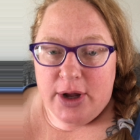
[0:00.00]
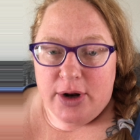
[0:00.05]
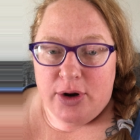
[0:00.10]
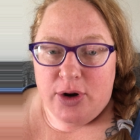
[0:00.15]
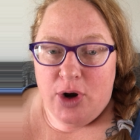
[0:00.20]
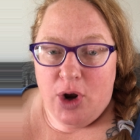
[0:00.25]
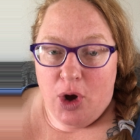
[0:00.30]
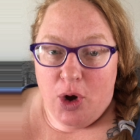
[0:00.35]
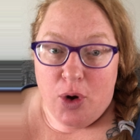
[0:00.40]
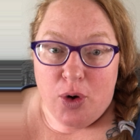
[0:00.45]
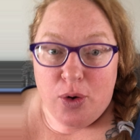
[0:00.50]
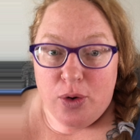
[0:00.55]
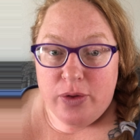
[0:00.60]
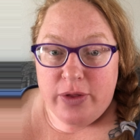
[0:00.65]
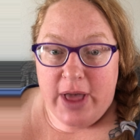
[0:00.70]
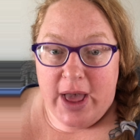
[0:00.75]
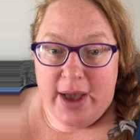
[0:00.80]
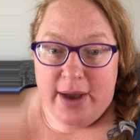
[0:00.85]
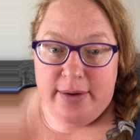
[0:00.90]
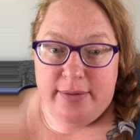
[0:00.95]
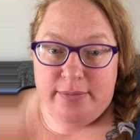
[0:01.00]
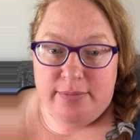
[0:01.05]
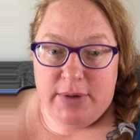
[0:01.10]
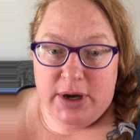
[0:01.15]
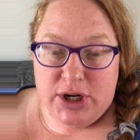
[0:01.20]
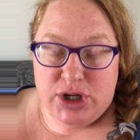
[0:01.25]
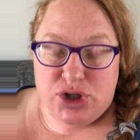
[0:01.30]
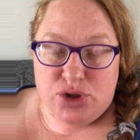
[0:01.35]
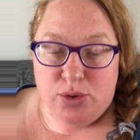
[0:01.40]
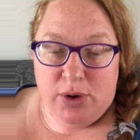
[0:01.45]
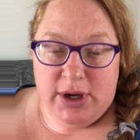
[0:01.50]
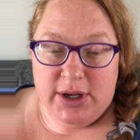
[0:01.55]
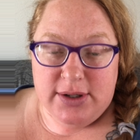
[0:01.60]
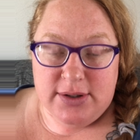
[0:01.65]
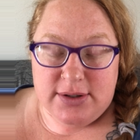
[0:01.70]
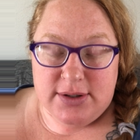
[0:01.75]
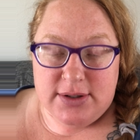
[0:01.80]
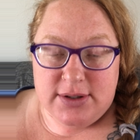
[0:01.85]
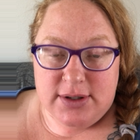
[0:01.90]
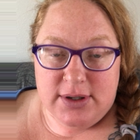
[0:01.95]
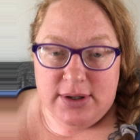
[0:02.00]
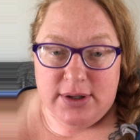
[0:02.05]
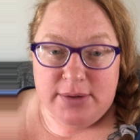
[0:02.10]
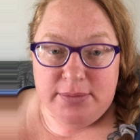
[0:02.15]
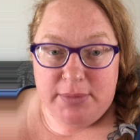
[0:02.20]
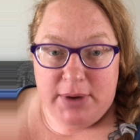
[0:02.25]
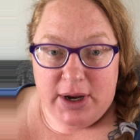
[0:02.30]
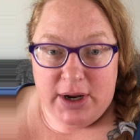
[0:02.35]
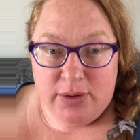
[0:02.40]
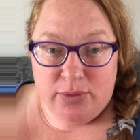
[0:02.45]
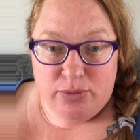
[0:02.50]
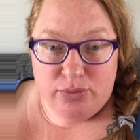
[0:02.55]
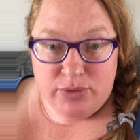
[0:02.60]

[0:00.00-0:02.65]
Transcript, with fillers: know that my joint, my